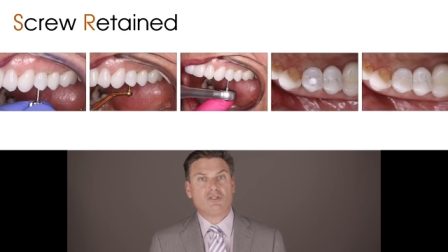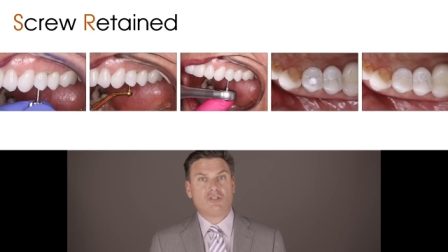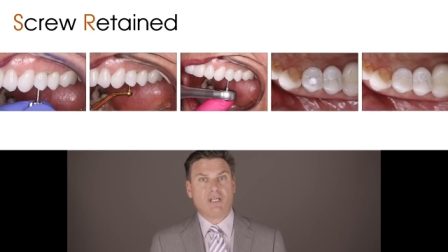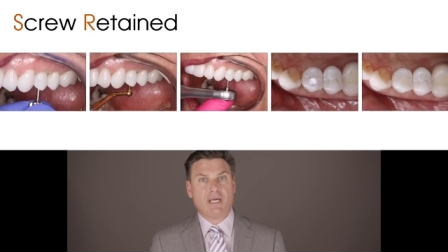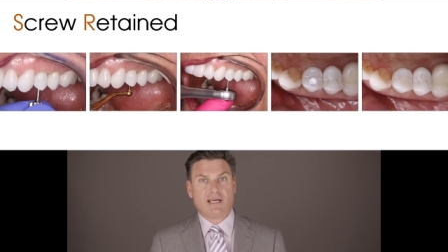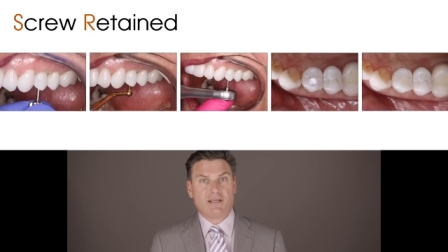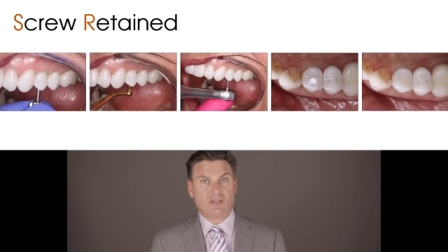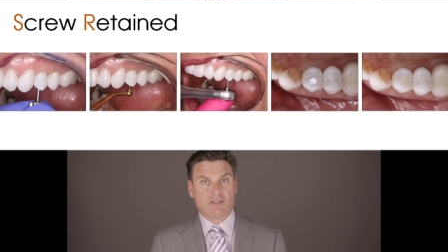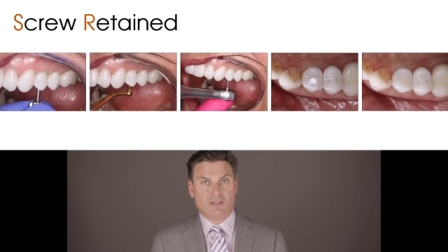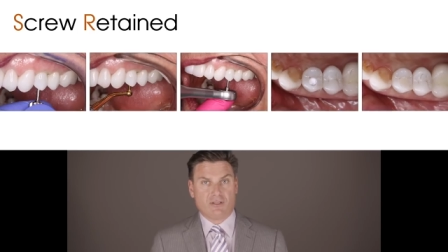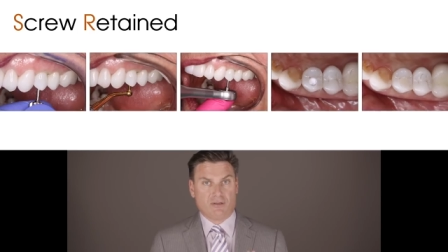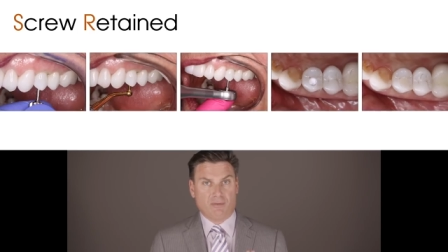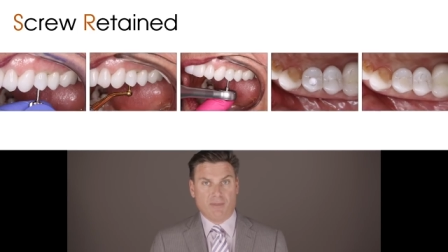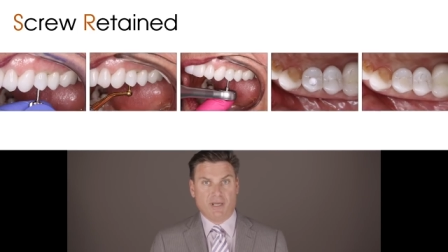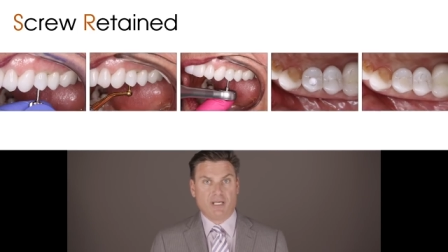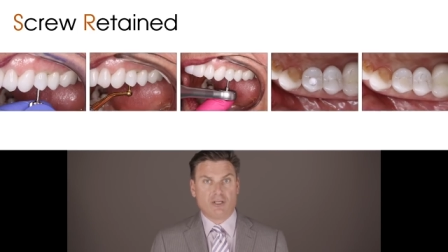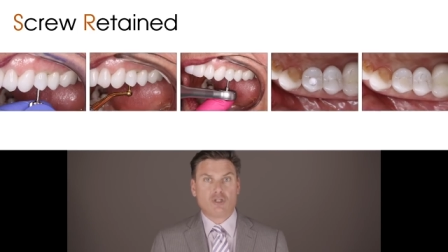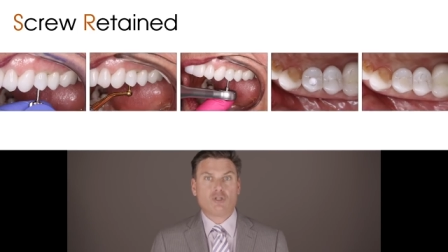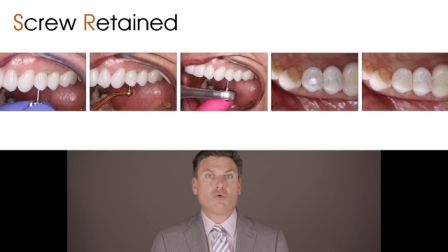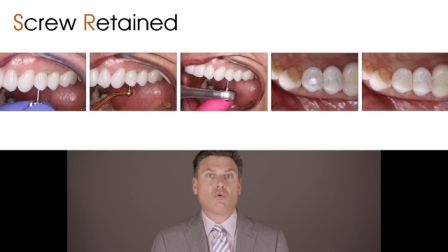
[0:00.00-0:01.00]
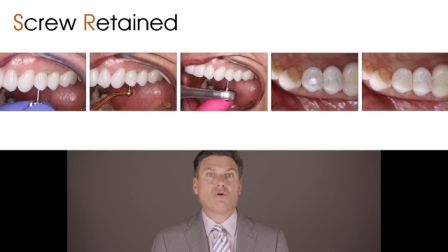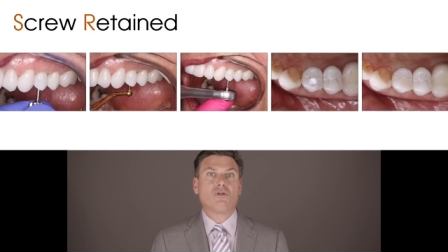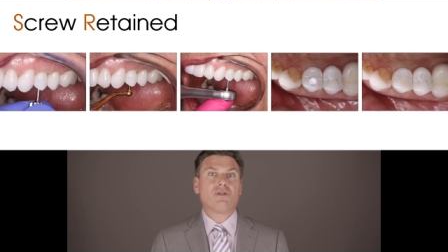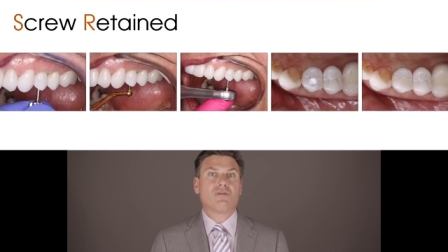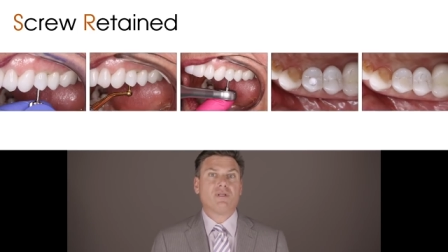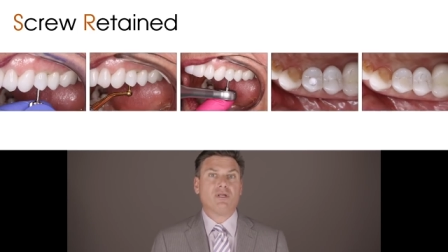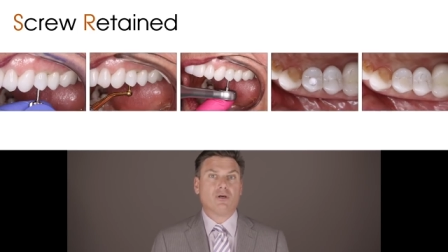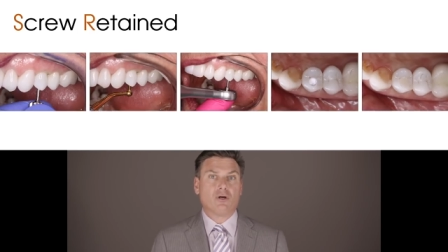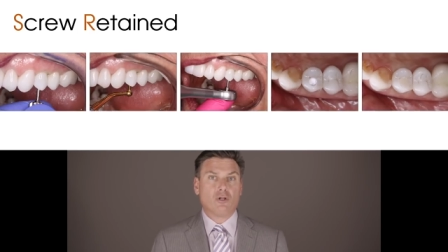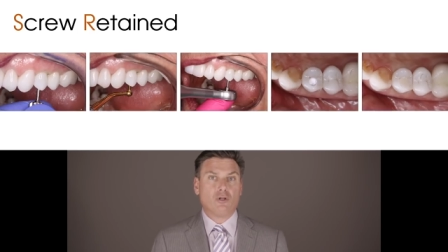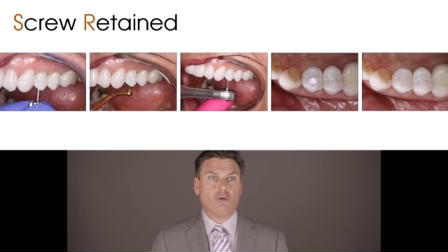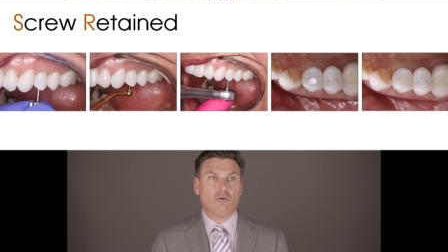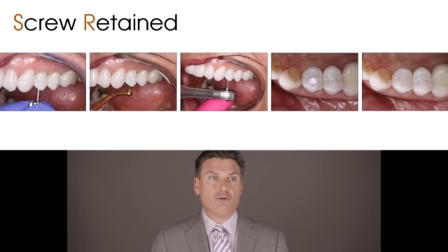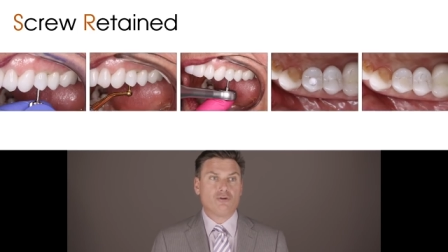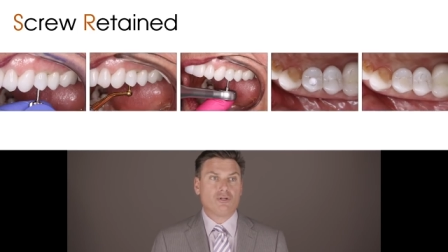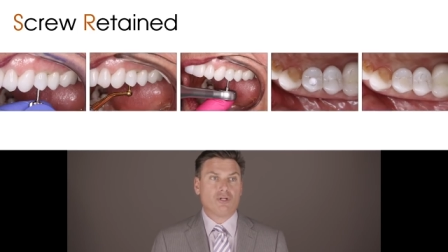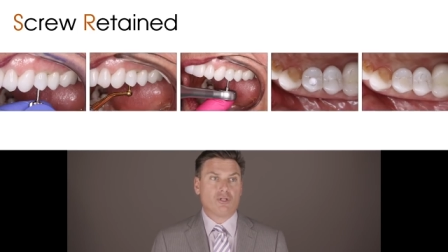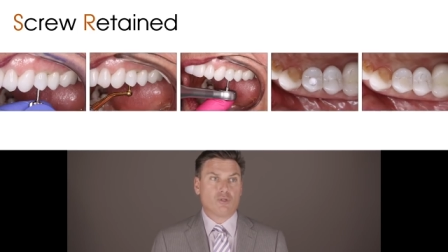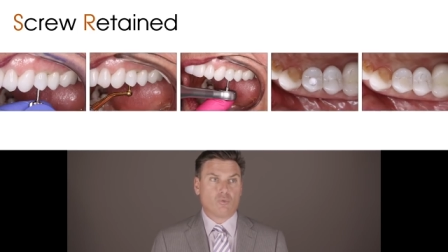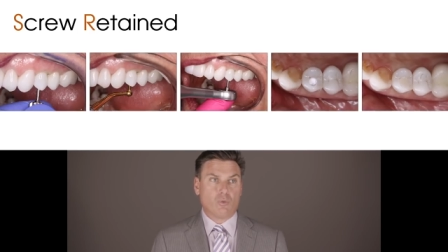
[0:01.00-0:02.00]
test to make sure that the
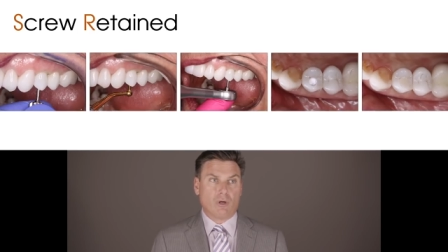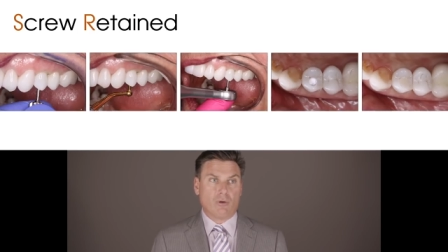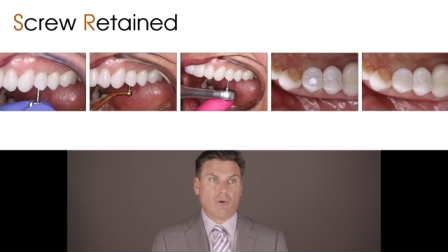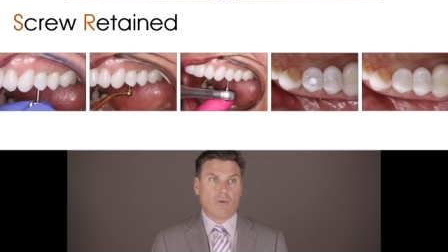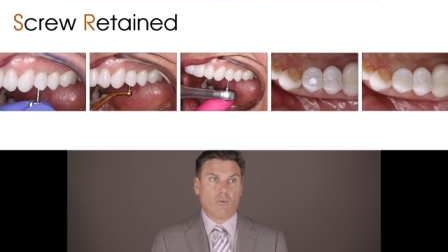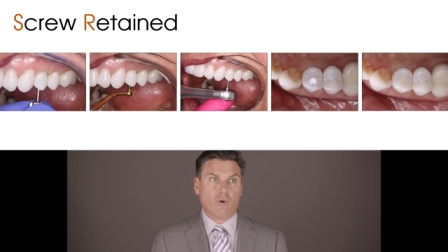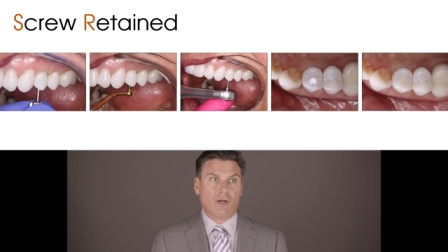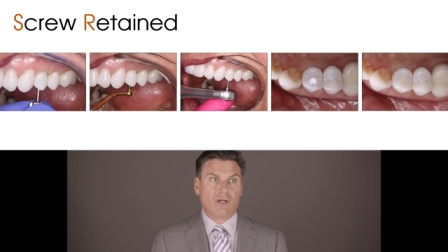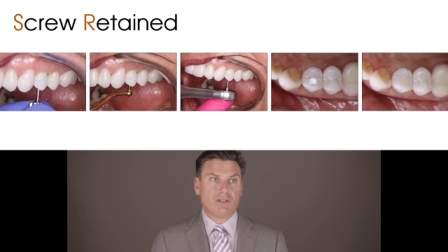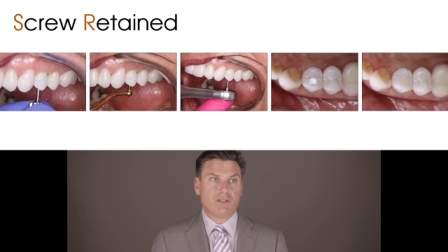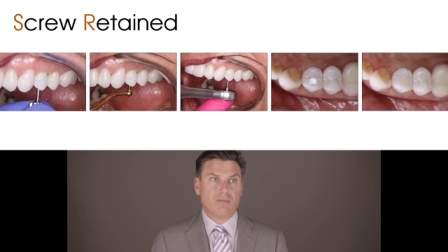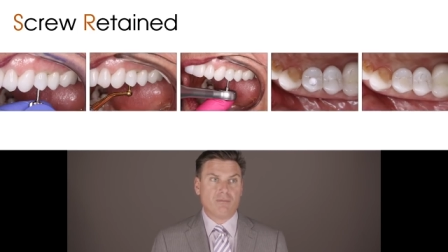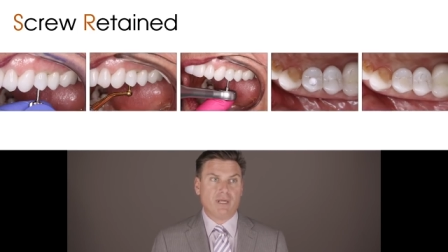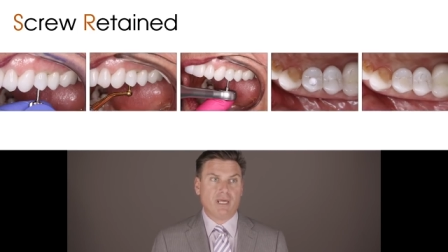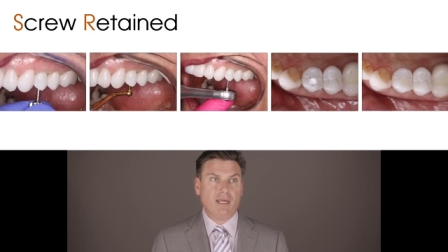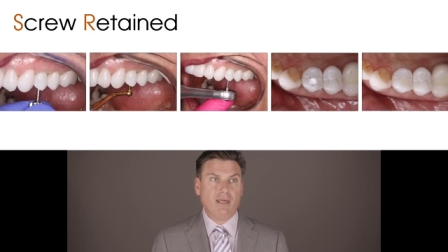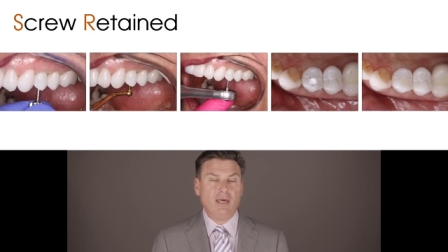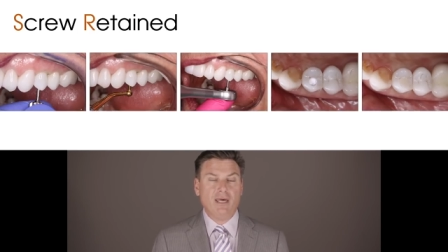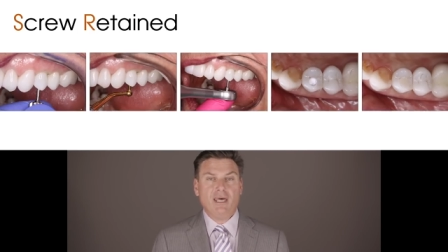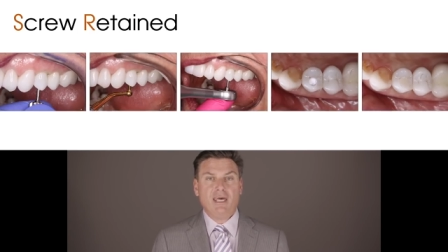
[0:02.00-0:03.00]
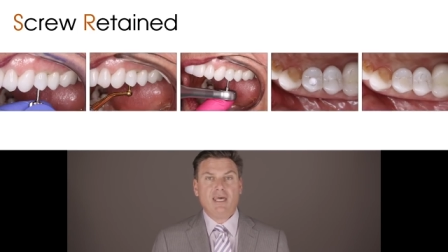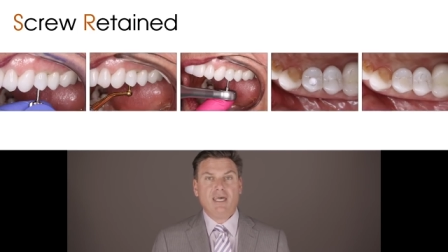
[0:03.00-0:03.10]
occlusion is where we want it to be.